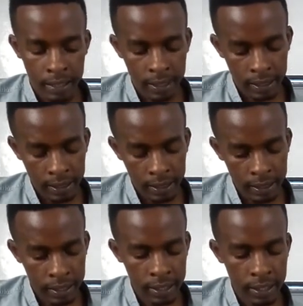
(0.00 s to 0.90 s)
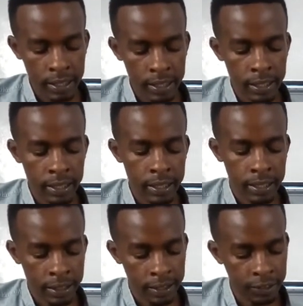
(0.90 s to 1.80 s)
E, D
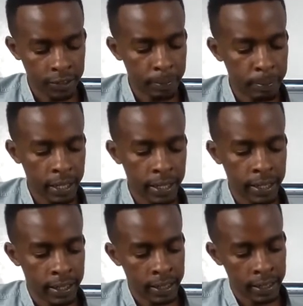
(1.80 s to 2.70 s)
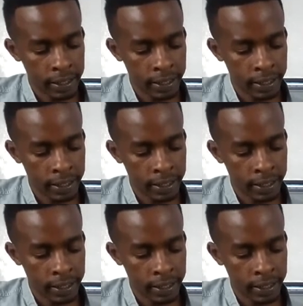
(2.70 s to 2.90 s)
sharp minor, F,